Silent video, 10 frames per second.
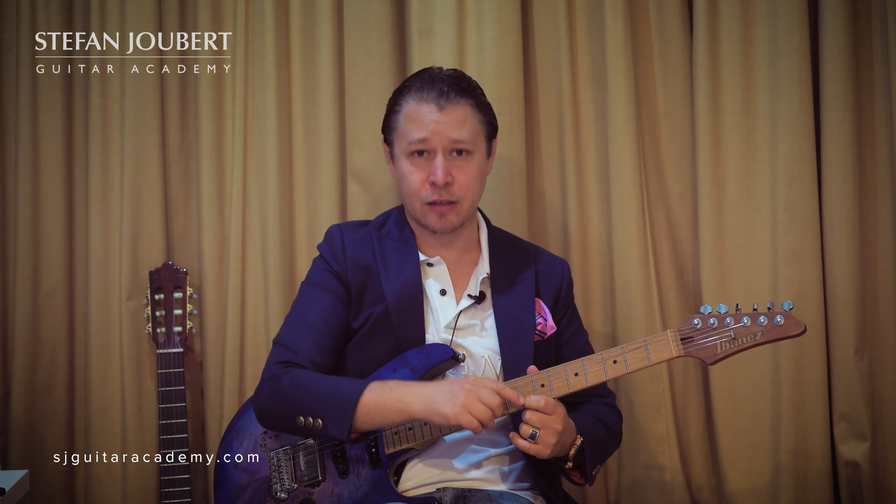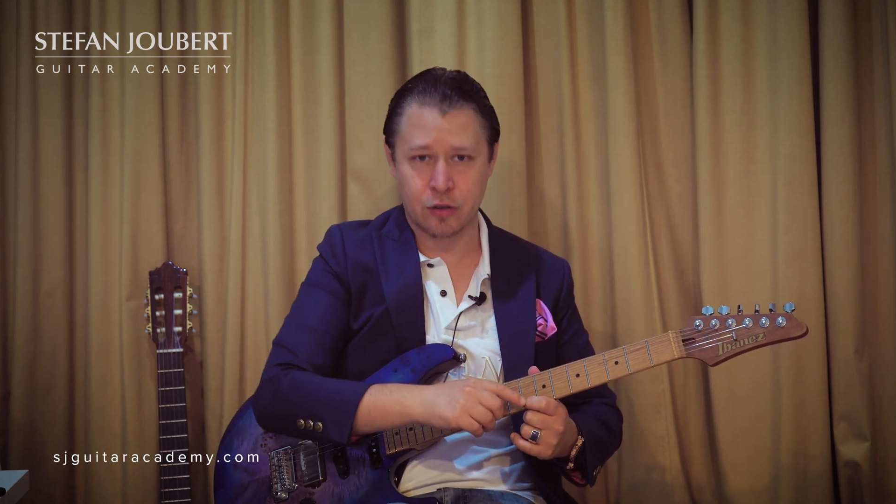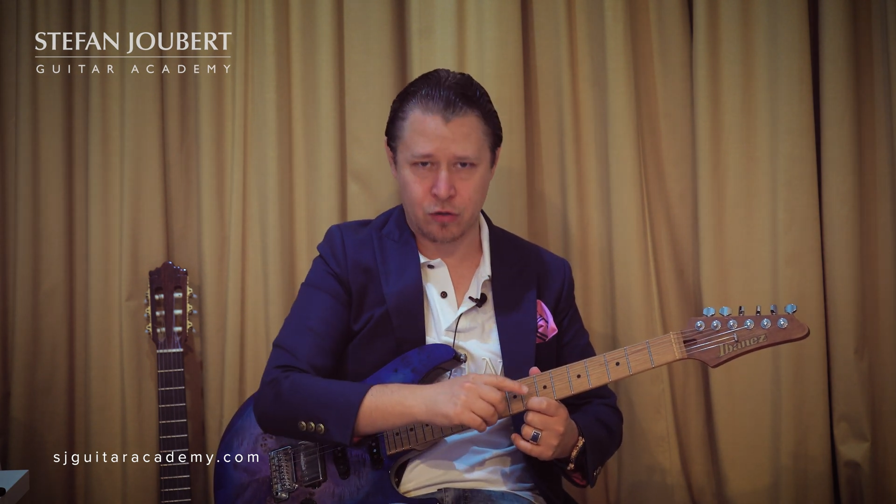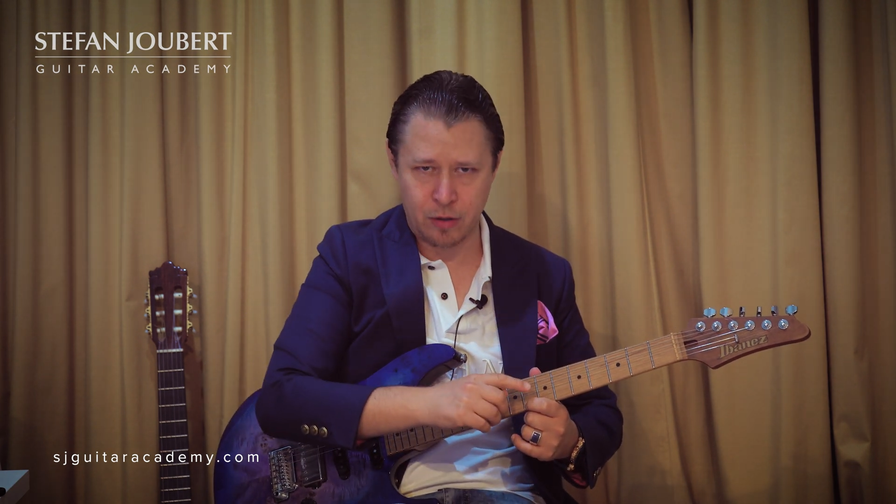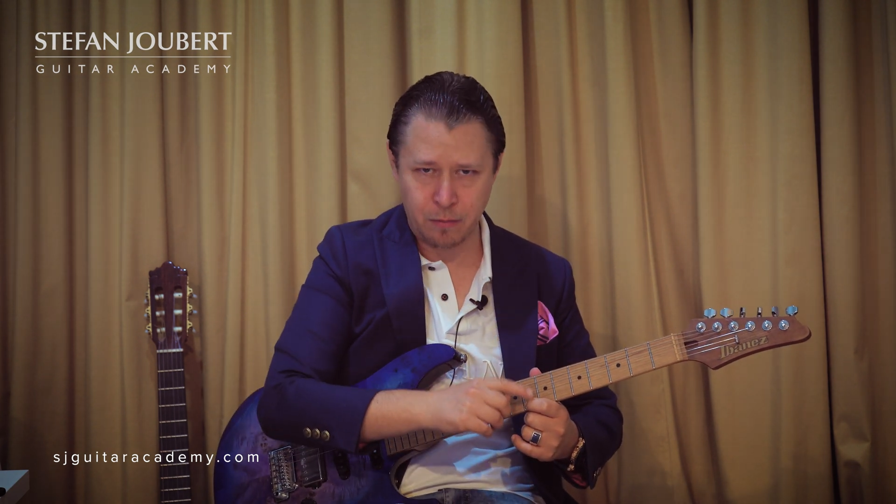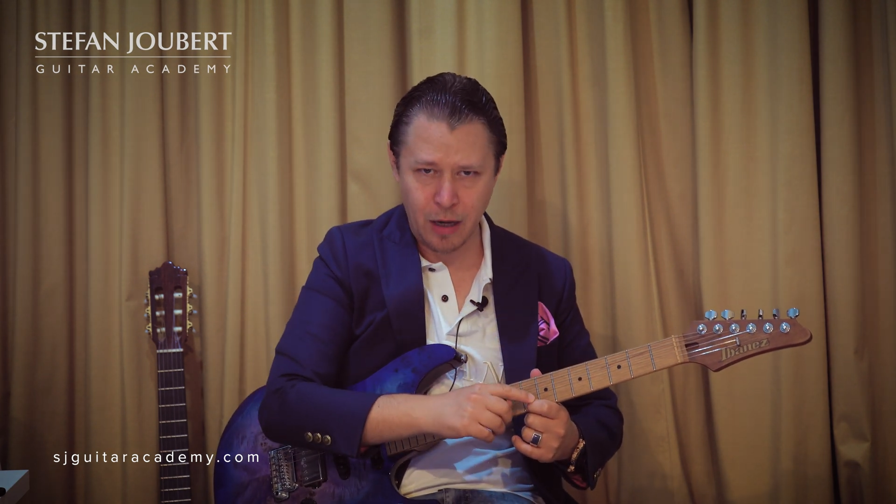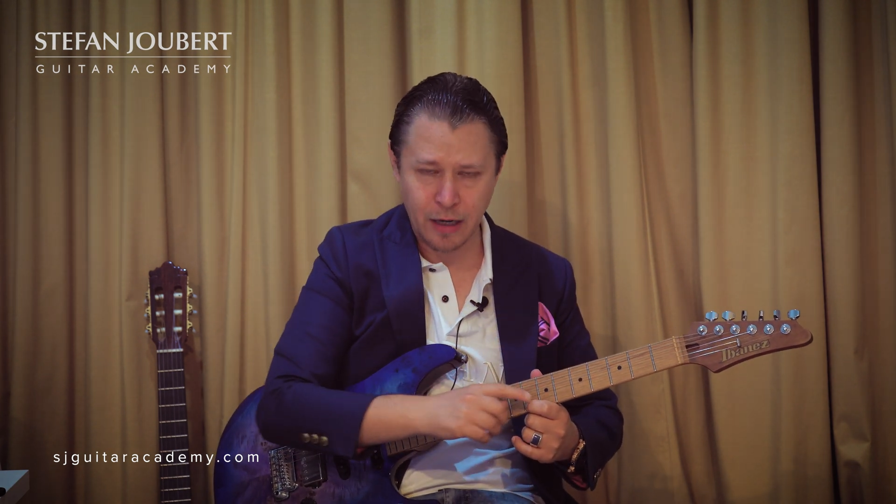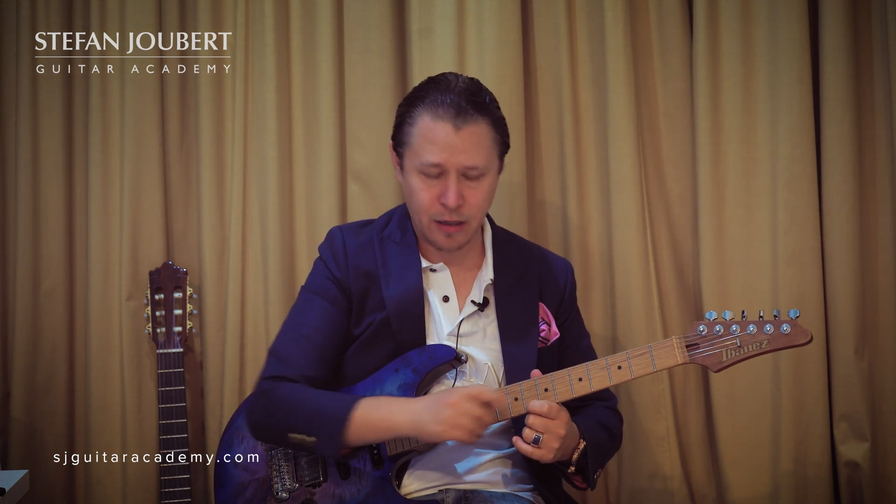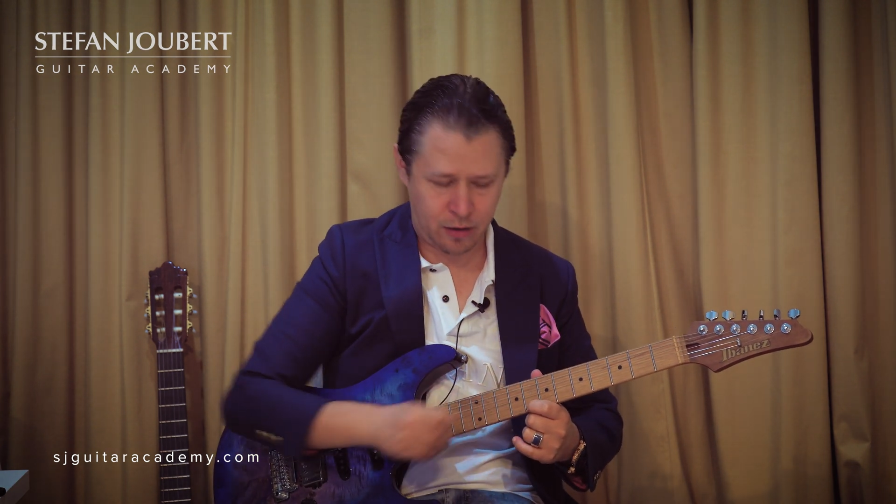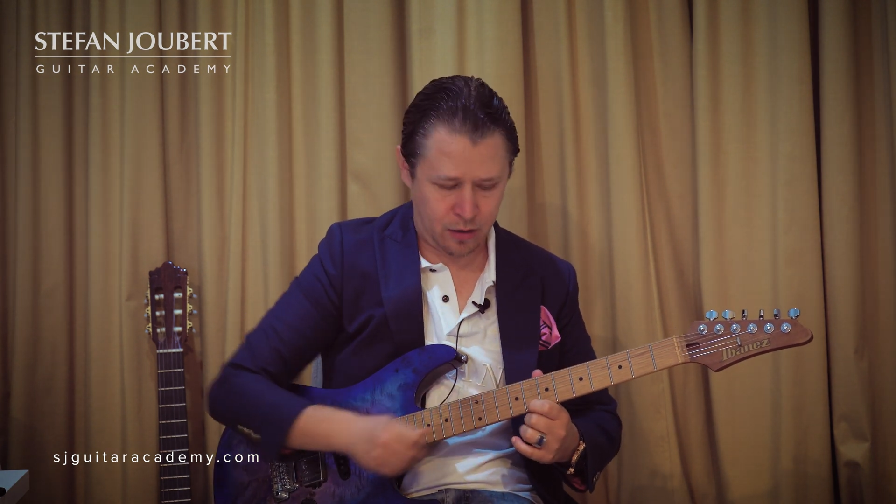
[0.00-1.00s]
us to the
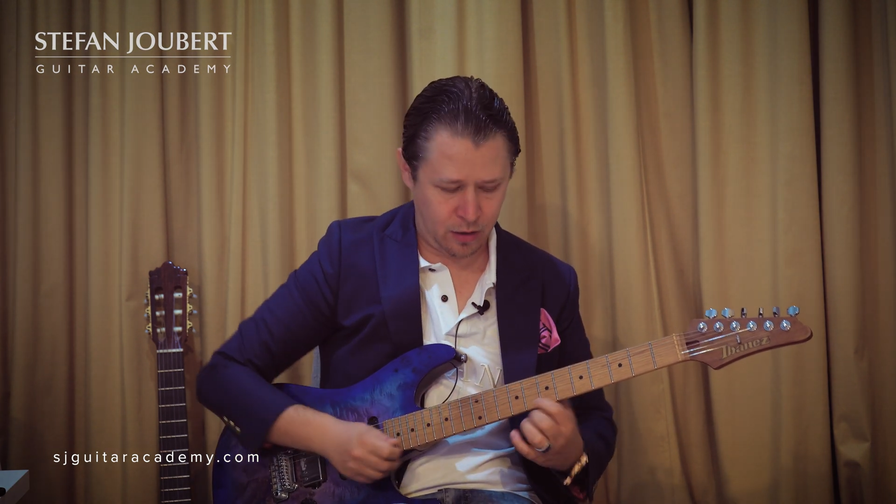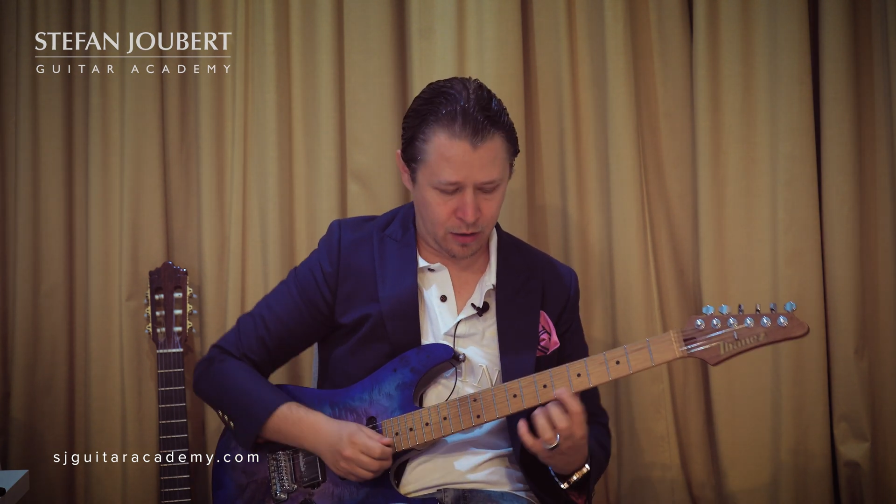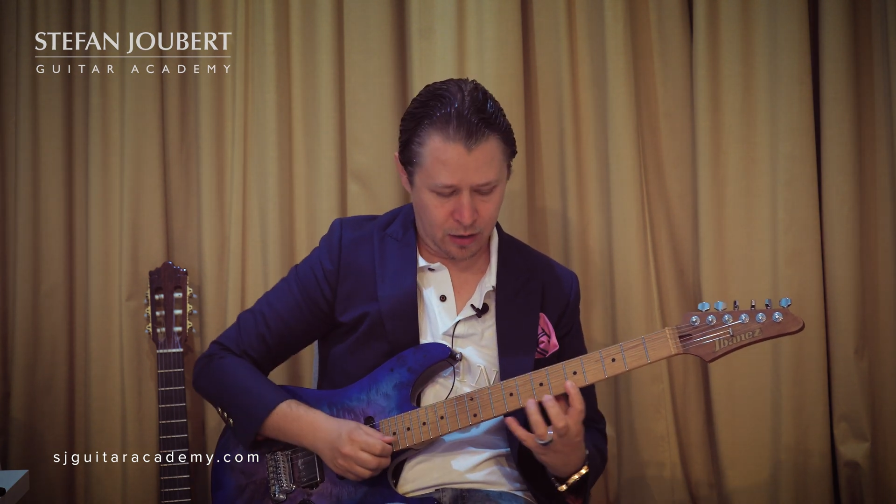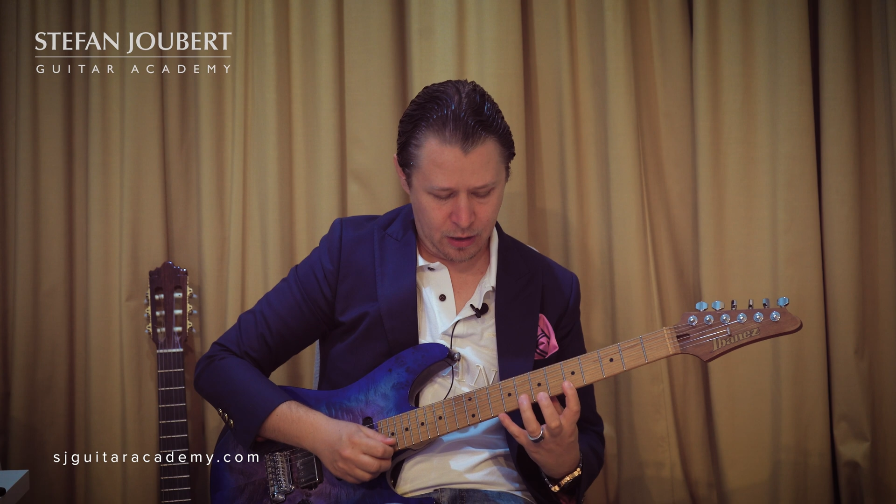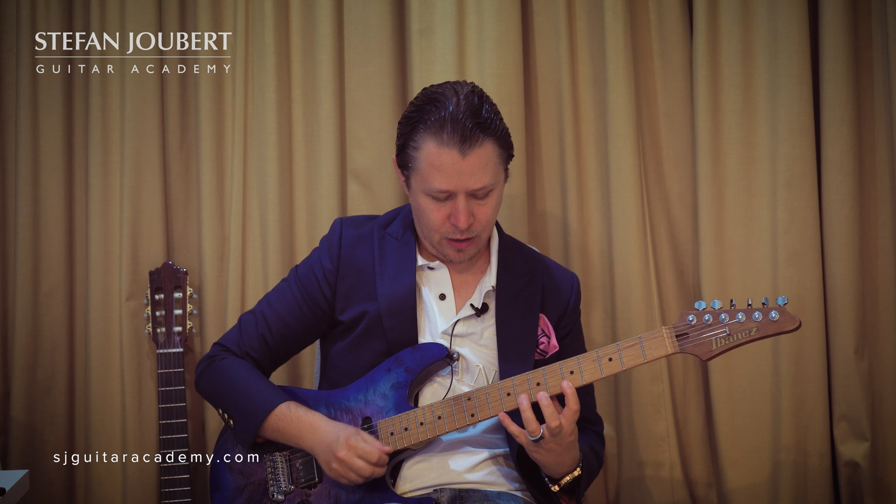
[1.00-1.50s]
minor third.